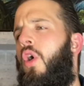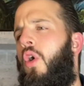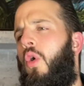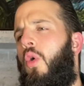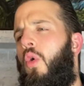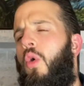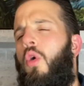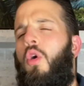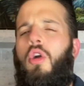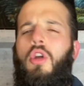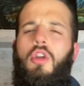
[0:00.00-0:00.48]

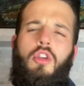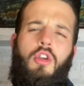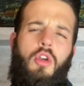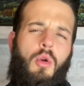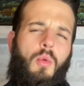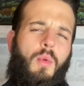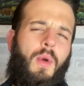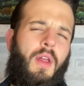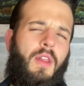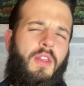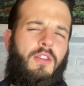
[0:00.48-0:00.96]
or you
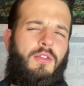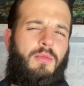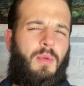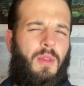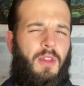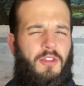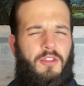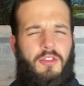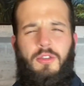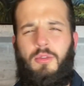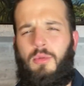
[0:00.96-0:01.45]
can wear this with
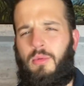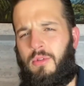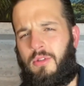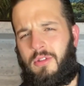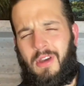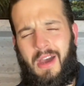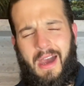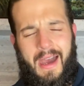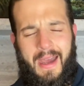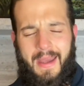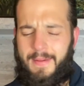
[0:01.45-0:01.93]
a suit and
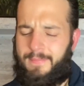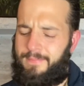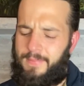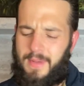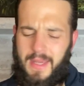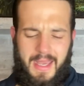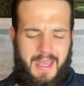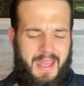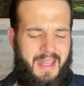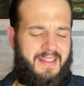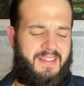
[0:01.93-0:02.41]
tie.
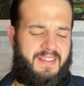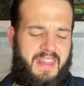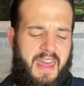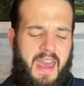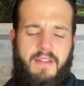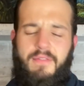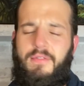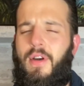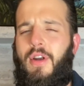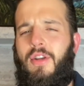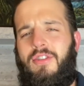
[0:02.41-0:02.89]
It's
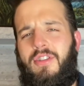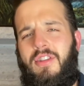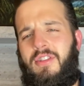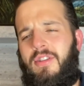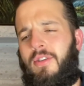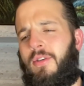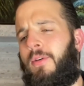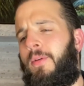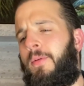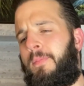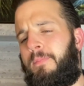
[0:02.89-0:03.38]
that
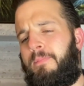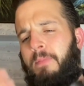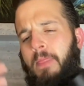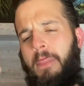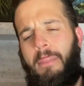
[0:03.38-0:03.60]
versatile.